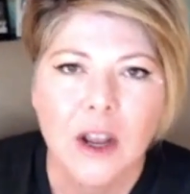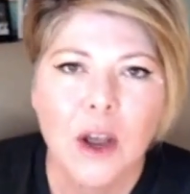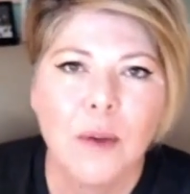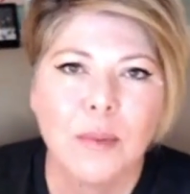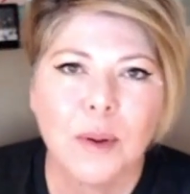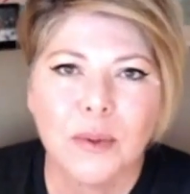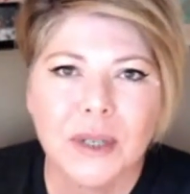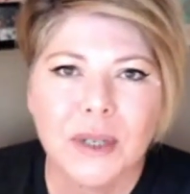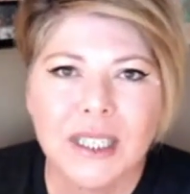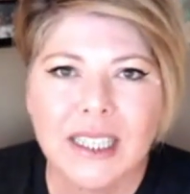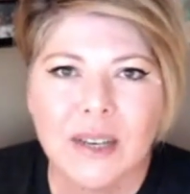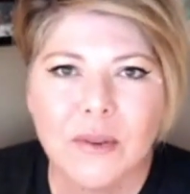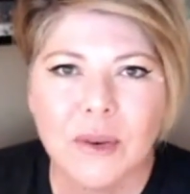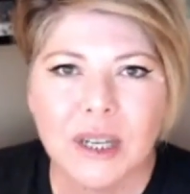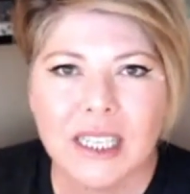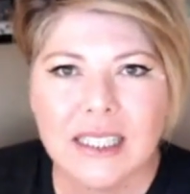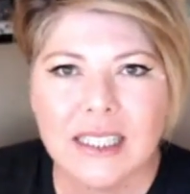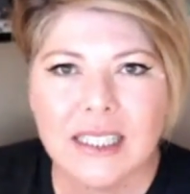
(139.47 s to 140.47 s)
But really what
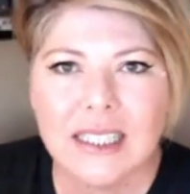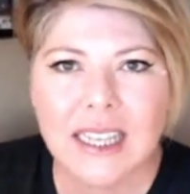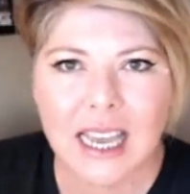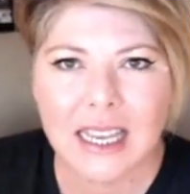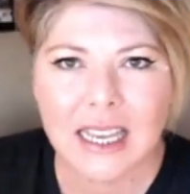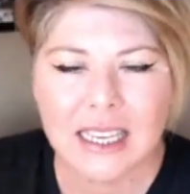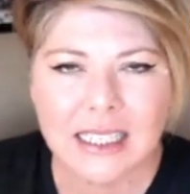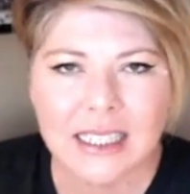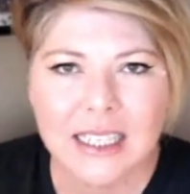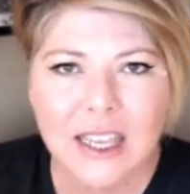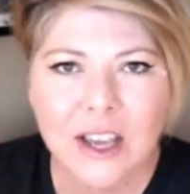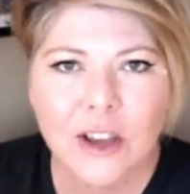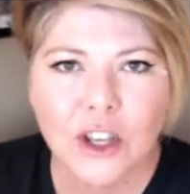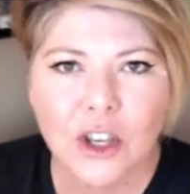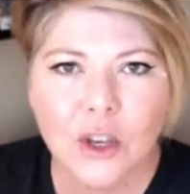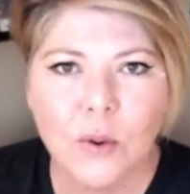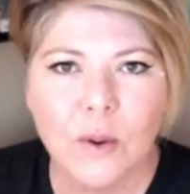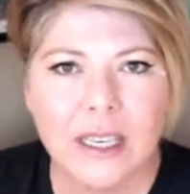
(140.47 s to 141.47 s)
it's saying is
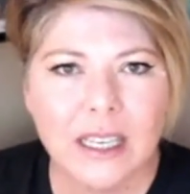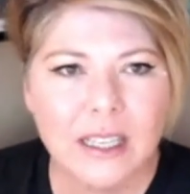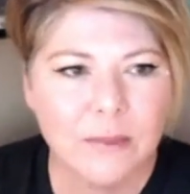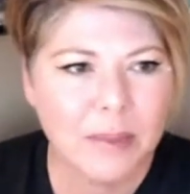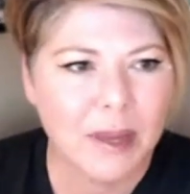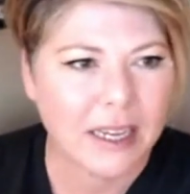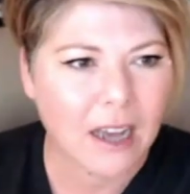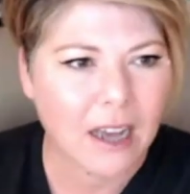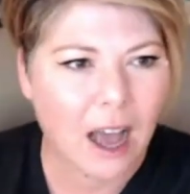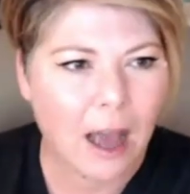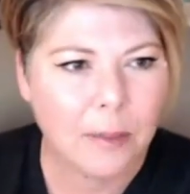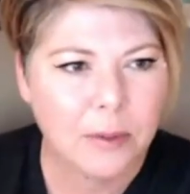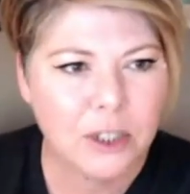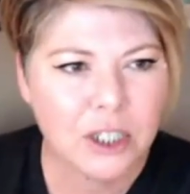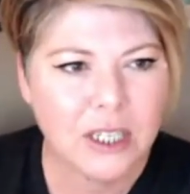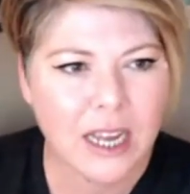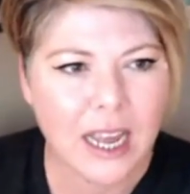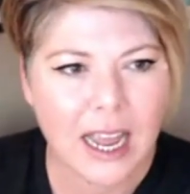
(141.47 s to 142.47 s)
you can pick
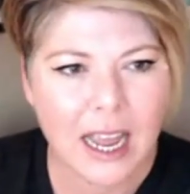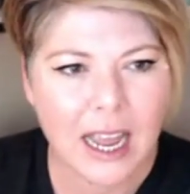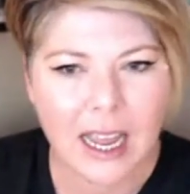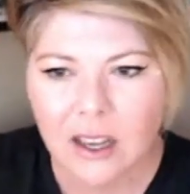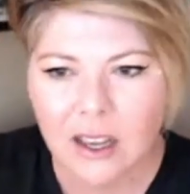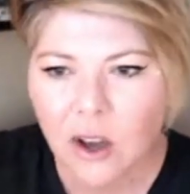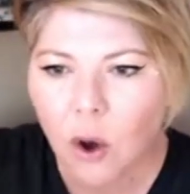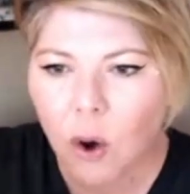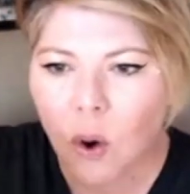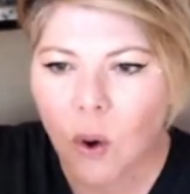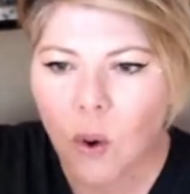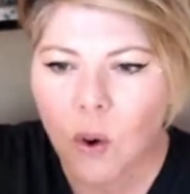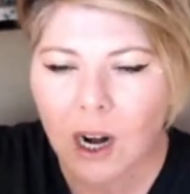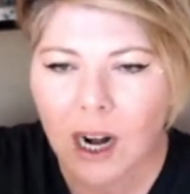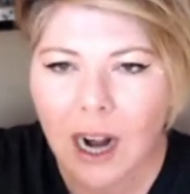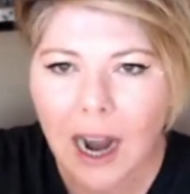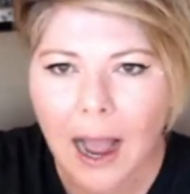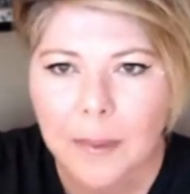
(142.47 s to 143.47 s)
option A
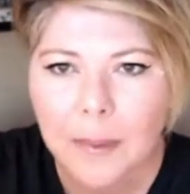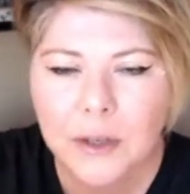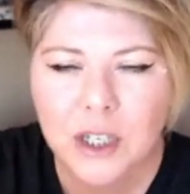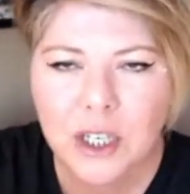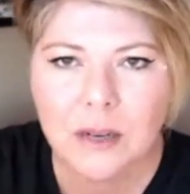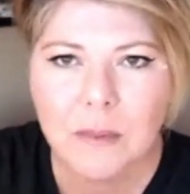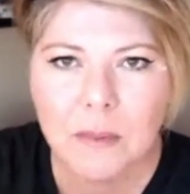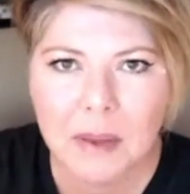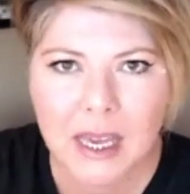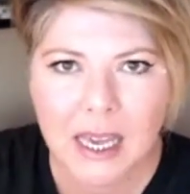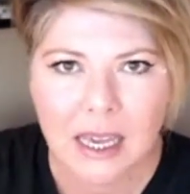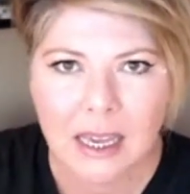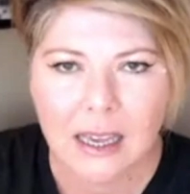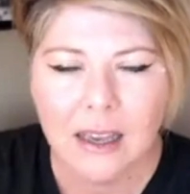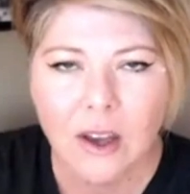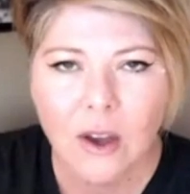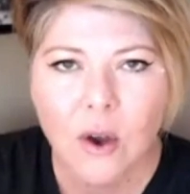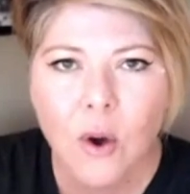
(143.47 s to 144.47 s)
or option B.